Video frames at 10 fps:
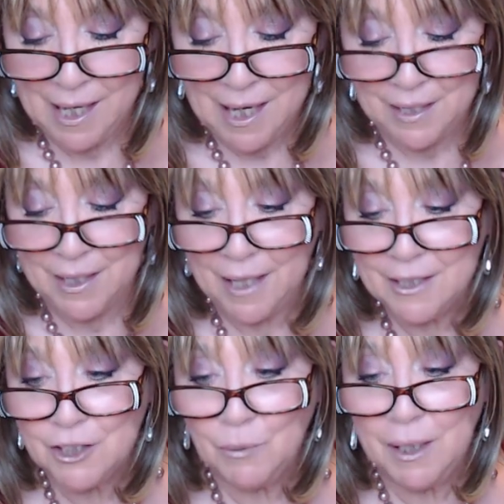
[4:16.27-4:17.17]

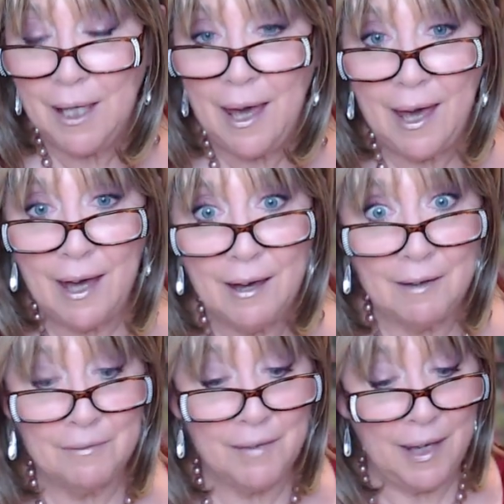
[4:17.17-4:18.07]
Next, we
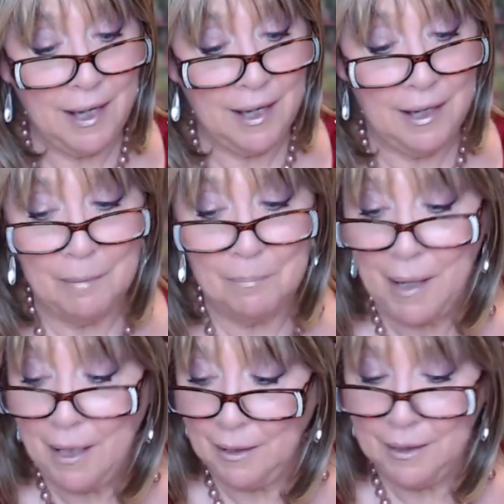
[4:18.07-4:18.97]
have a
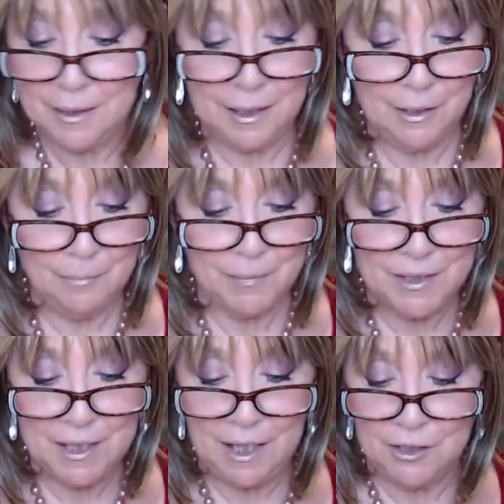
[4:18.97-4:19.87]
palette here.
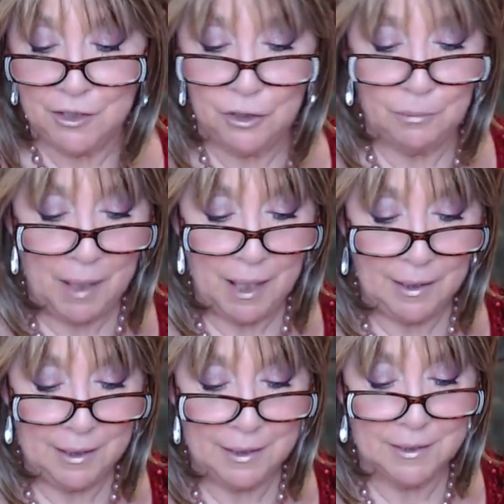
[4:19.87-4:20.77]
It's a two
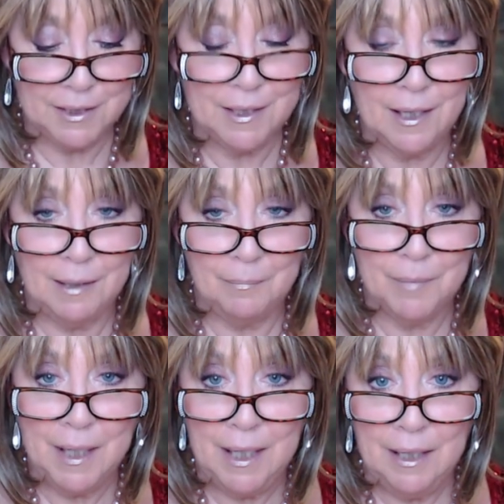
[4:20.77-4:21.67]
palette. It did come
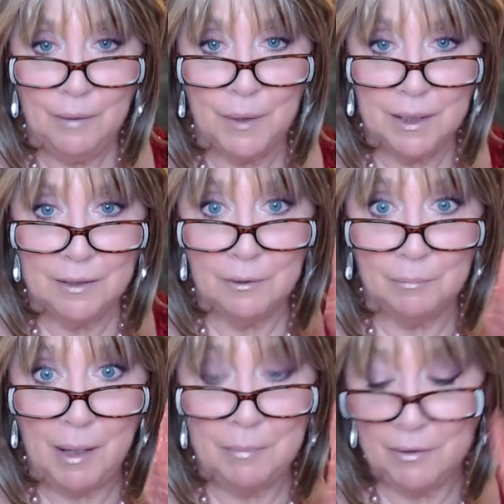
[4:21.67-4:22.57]
with a little
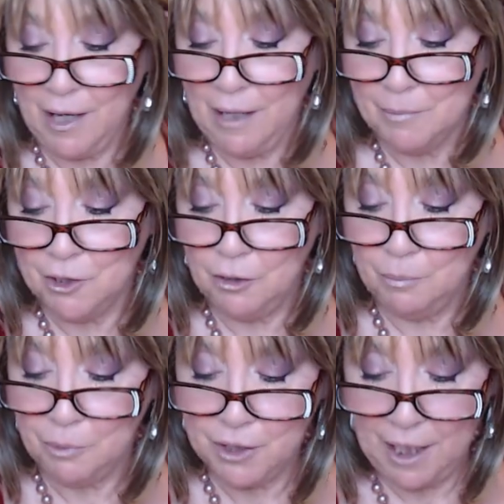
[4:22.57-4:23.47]
bubble wrap to
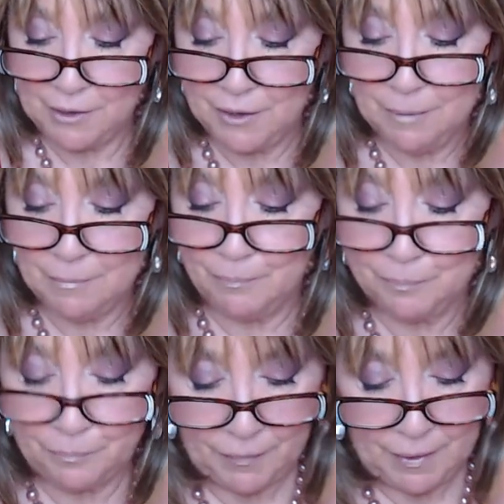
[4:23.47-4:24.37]
protect it.
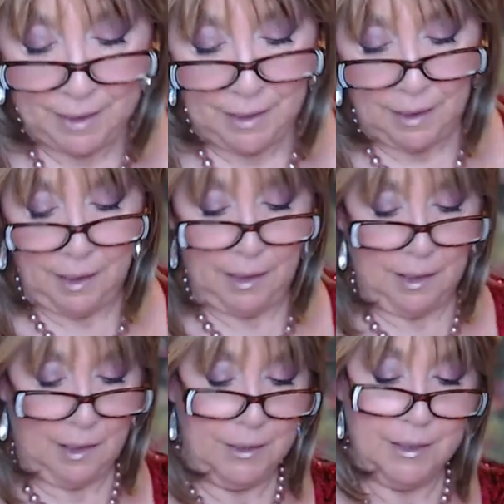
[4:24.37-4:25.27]

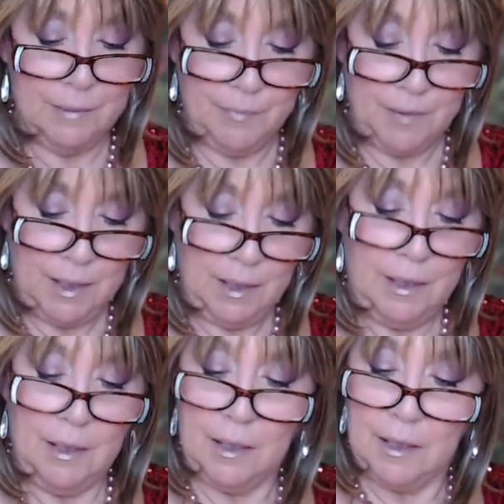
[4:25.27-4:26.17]
And
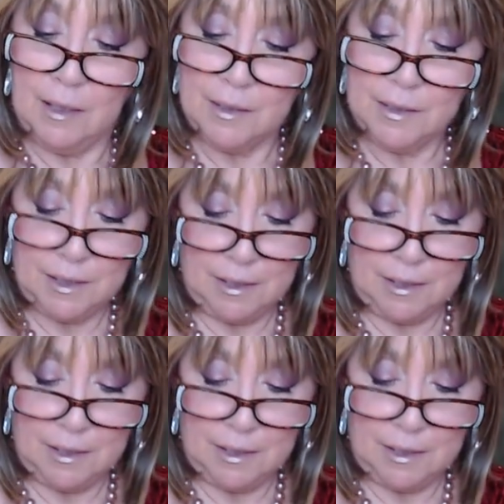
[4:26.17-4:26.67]
it's